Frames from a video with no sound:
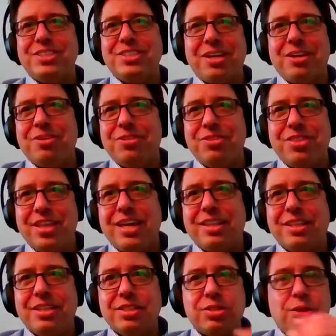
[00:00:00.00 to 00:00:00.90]
every
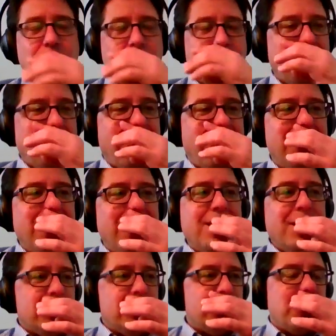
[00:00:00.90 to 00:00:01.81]
single thing that's going
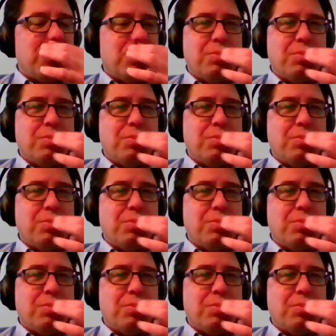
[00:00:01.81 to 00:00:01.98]
on.